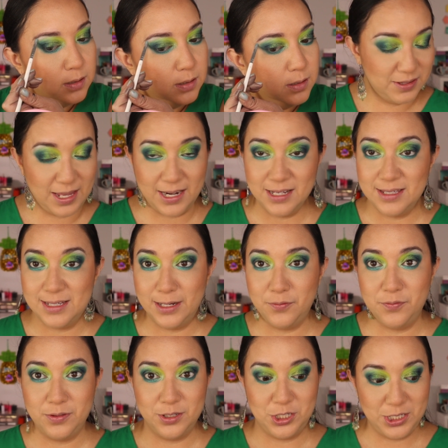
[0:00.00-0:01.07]
So that is it
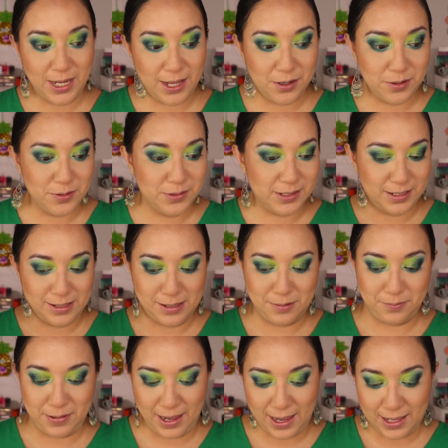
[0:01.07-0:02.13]
for the shadows and
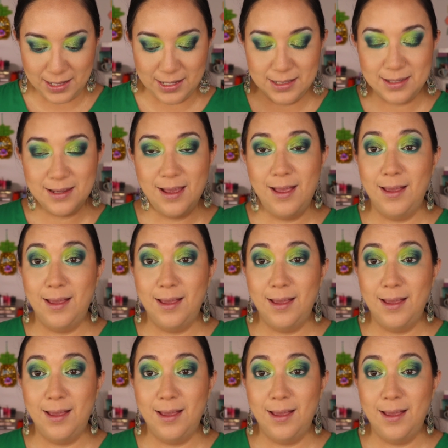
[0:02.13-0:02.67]
the palettes.